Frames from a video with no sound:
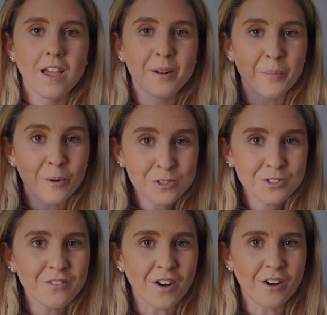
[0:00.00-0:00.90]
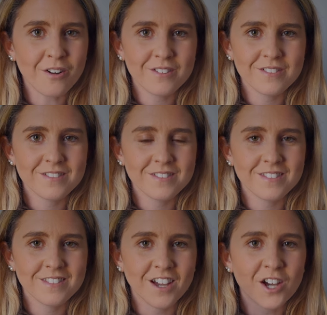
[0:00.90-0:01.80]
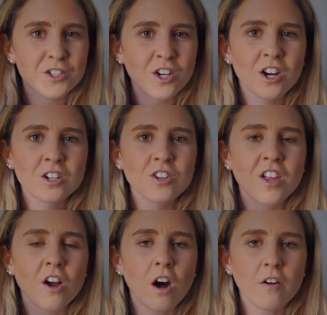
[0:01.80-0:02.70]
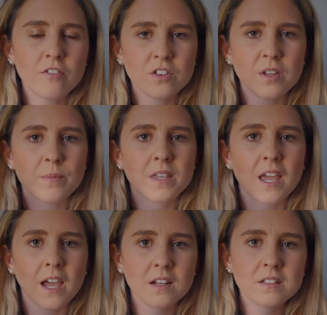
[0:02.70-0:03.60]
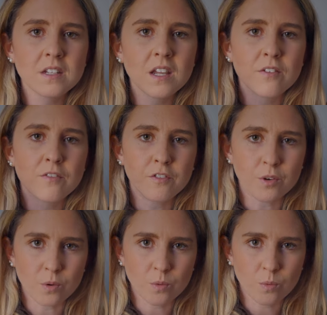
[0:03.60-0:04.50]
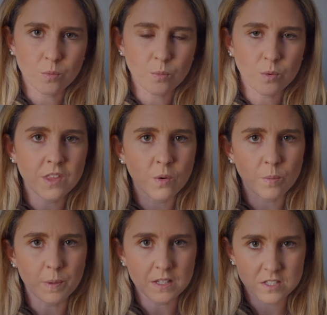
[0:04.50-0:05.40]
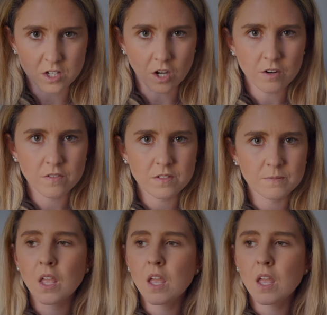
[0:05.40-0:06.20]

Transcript: And most of all, a doctor that offered them candy and food when they were being starved.